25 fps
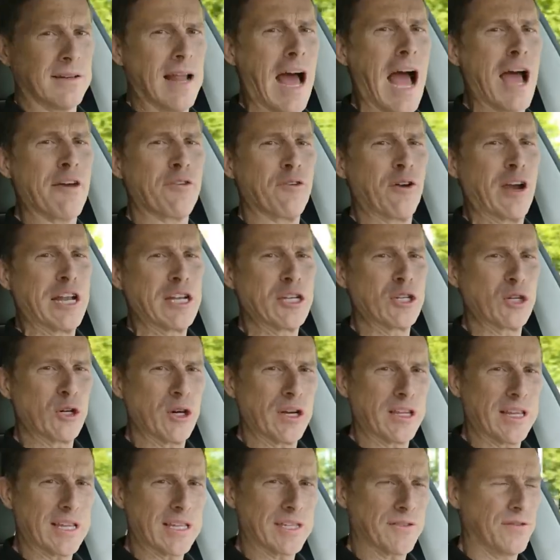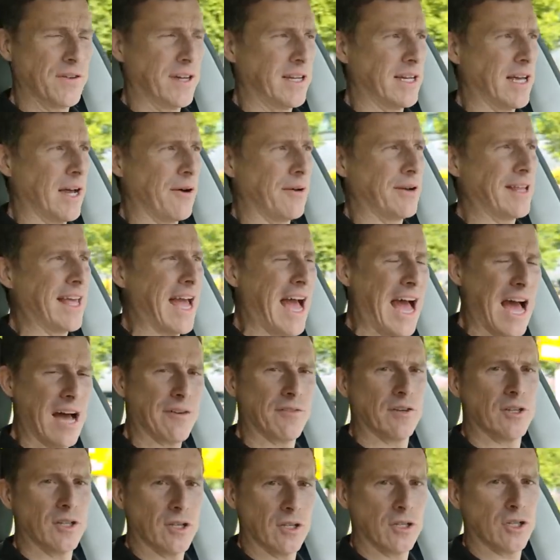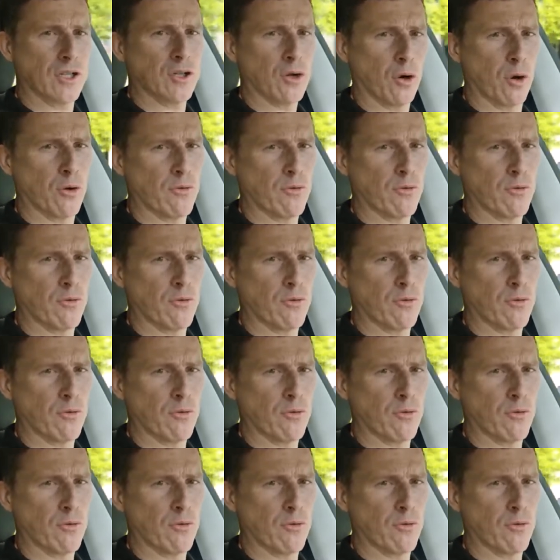Now, if you're enjoying this video and you haven't done so